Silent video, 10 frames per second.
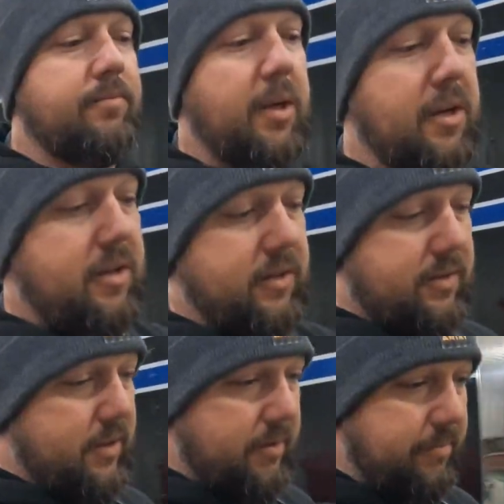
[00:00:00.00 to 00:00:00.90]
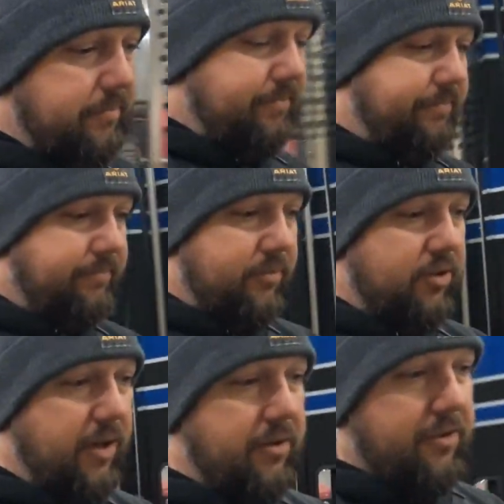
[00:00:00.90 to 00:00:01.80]
be hauling some
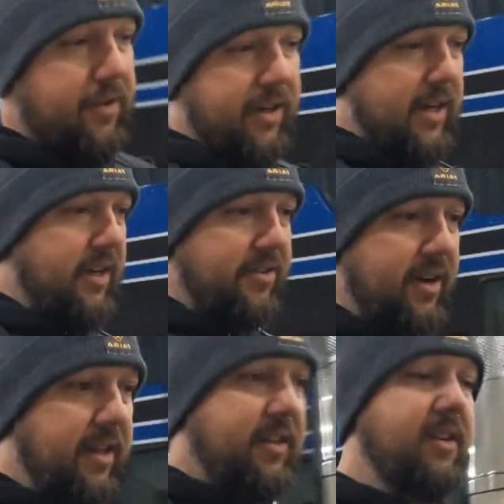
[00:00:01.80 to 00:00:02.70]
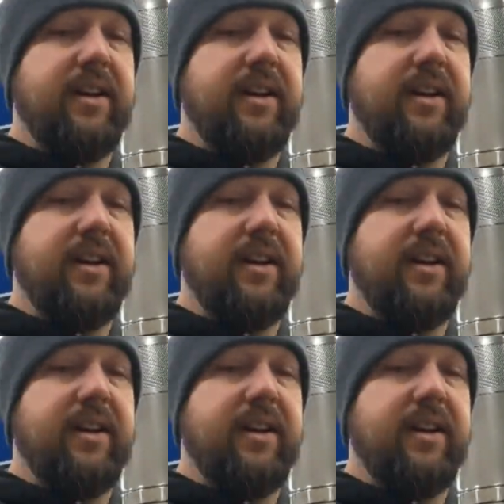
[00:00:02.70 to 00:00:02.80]
trailers for a contractor.